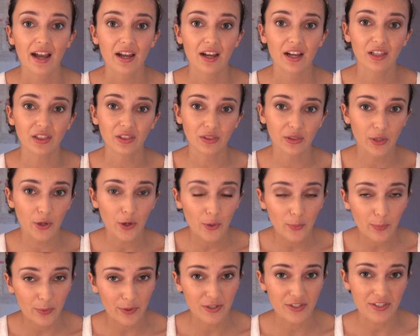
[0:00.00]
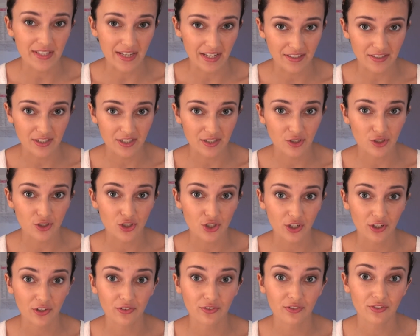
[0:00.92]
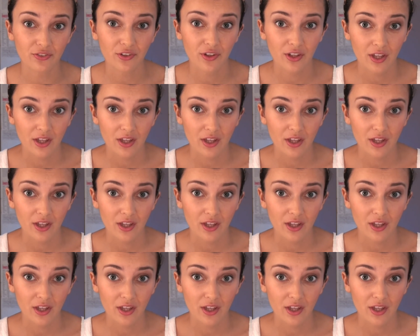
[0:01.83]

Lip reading: a low percentage of